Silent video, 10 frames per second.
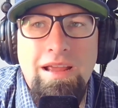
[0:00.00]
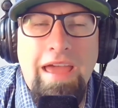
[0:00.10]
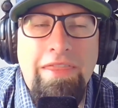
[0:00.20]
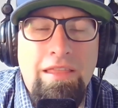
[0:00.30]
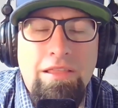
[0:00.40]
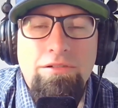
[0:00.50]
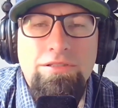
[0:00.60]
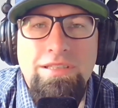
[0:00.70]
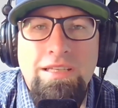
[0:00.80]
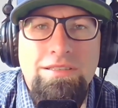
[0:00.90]
and then little
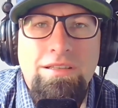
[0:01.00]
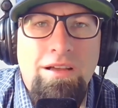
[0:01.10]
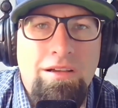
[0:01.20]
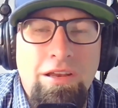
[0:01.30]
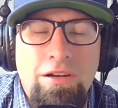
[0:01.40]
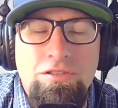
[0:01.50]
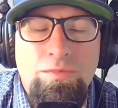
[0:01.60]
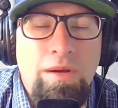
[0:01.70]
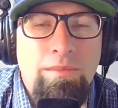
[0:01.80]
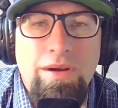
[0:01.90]
stints along,
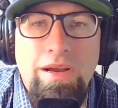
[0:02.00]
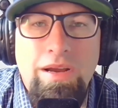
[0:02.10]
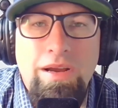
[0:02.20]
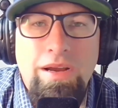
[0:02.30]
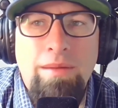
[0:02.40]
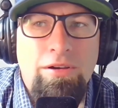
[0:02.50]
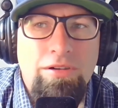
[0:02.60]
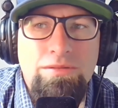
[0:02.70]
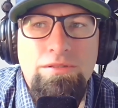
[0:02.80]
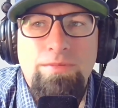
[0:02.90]
spring break, maybe
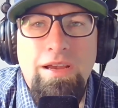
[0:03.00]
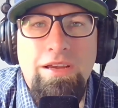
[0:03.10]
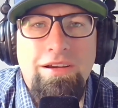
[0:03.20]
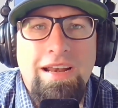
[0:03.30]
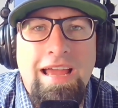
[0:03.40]
Christmas break, you're going to